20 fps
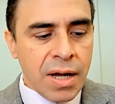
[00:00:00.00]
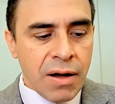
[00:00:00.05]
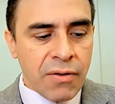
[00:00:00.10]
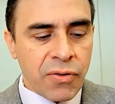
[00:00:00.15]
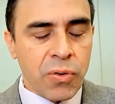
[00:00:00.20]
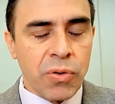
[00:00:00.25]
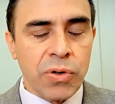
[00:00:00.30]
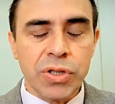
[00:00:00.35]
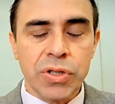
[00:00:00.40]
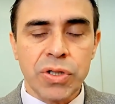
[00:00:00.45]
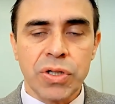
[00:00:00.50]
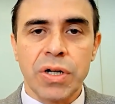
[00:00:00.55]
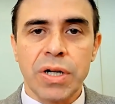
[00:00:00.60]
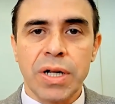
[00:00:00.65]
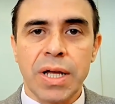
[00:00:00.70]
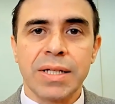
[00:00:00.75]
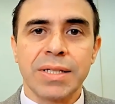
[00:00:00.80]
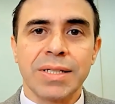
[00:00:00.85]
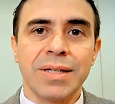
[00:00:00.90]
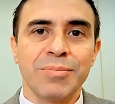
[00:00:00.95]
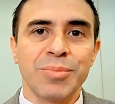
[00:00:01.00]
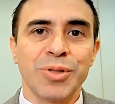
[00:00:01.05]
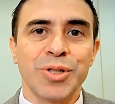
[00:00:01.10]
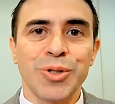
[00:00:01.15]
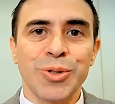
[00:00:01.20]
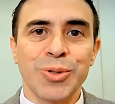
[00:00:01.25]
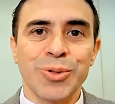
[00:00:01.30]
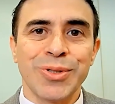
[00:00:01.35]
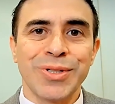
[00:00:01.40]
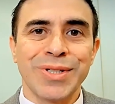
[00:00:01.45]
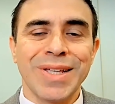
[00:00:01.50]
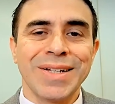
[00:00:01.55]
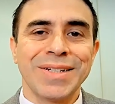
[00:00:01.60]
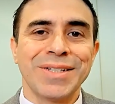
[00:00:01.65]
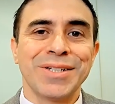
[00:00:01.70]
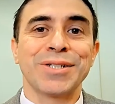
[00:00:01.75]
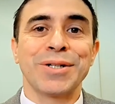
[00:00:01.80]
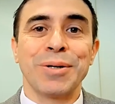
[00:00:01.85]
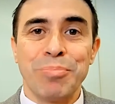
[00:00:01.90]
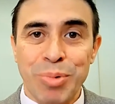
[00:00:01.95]
Of course, you're going to get some students that
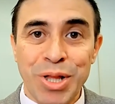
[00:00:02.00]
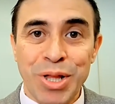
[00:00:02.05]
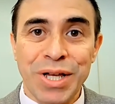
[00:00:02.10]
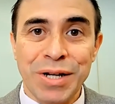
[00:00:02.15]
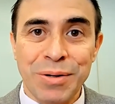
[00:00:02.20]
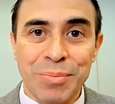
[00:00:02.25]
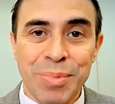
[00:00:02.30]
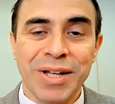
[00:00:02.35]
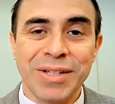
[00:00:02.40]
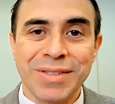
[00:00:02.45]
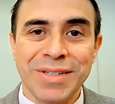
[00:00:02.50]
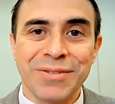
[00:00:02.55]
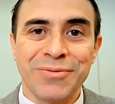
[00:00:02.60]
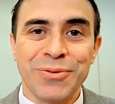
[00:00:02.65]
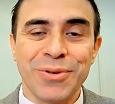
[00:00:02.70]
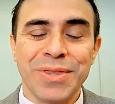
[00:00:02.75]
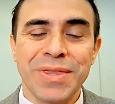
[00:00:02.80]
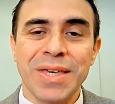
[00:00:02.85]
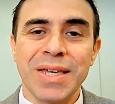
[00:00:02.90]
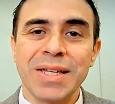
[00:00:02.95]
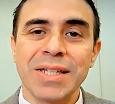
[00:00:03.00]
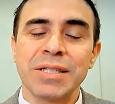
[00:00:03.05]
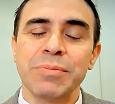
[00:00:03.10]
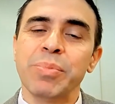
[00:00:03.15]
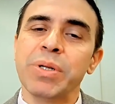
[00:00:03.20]
just complain about different things,